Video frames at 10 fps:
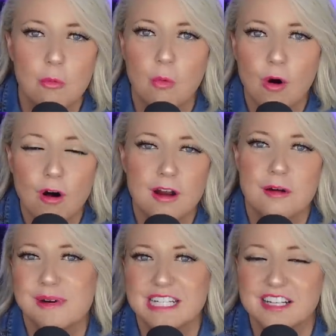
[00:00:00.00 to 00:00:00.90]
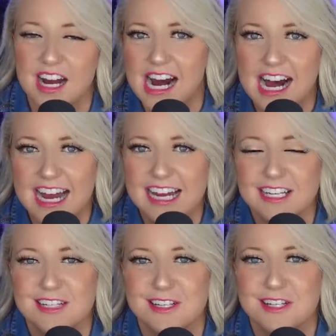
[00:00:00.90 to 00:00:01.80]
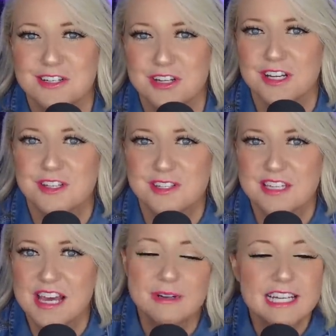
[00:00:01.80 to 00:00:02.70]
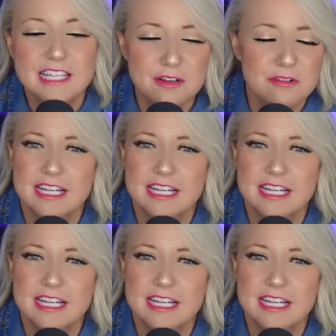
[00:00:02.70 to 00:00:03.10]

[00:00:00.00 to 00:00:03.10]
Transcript: warm and kind and just really,